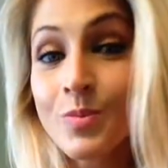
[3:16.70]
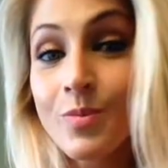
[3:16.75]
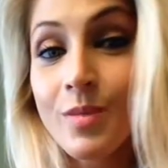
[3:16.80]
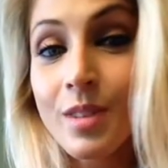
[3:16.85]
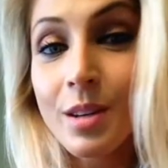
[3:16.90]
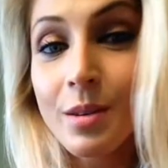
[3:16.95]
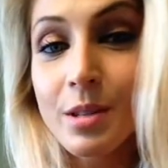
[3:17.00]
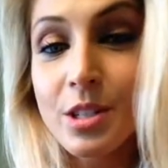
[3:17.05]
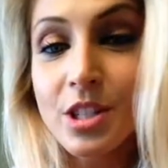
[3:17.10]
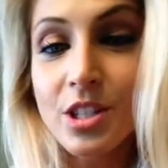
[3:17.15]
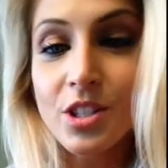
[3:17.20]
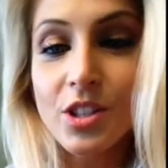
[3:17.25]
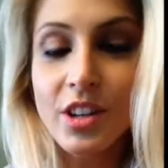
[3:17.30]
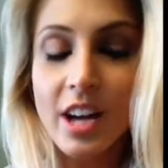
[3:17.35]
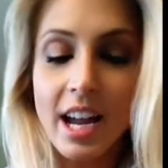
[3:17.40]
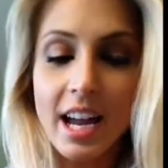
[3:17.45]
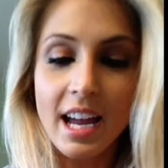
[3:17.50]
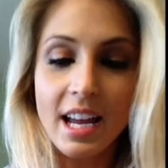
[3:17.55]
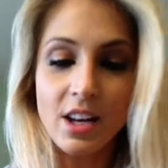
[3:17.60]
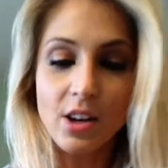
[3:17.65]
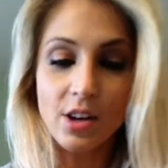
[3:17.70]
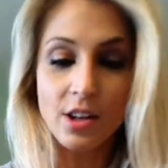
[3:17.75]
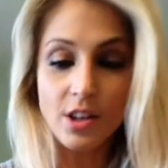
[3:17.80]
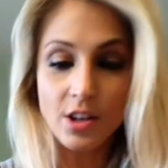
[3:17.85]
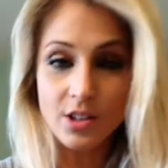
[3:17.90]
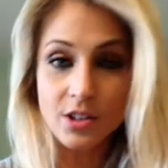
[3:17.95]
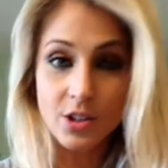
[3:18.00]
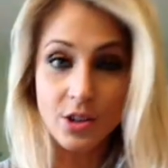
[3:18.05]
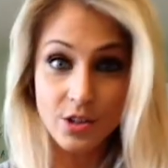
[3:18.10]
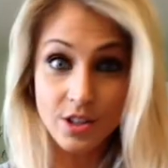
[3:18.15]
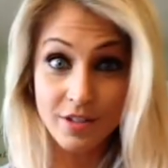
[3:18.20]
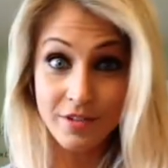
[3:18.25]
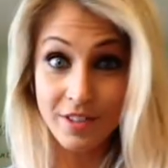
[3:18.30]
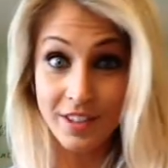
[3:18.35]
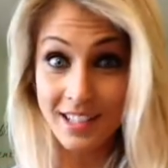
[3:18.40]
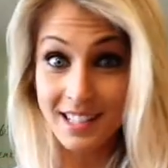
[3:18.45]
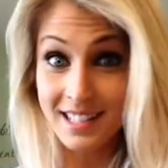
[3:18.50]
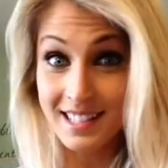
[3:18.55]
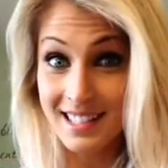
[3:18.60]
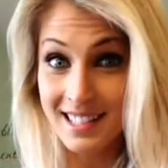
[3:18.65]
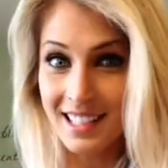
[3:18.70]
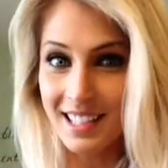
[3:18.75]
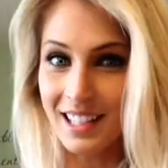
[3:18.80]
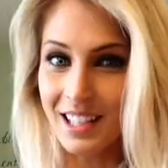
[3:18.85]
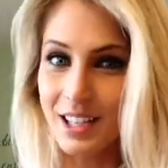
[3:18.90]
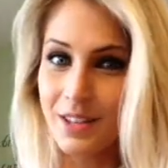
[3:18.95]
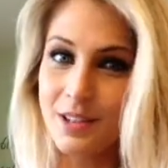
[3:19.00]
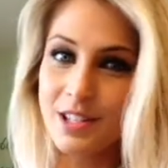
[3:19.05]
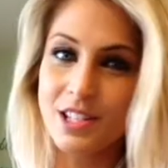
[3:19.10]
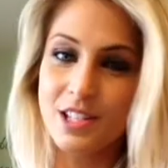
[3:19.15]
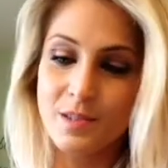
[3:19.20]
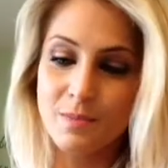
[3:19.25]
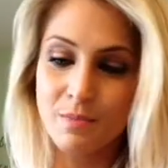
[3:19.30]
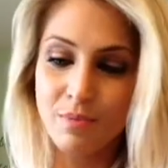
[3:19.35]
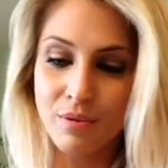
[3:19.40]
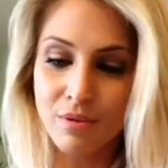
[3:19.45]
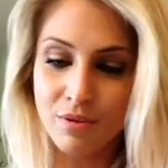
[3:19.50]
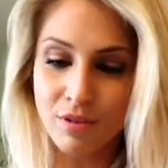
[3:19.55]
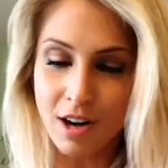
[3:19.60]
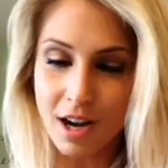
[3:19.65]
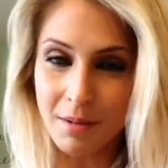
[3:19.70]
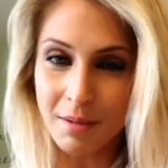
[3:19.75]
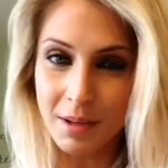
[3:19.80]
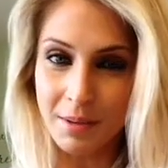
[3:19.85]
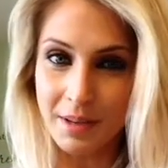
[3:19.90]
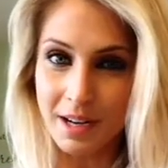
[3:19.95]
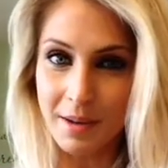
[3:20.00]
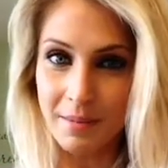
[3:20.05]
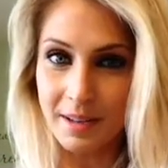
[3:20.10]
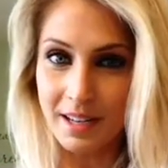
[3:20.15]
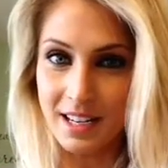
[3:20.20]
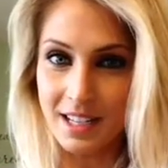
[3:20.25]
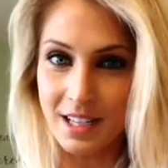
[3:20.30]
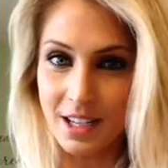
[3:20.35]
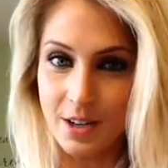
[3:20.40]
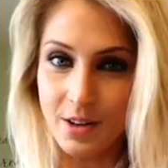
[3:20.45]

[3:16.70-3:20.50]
which is great. And you can also use it for concealer, which is probably what I'm gonna do.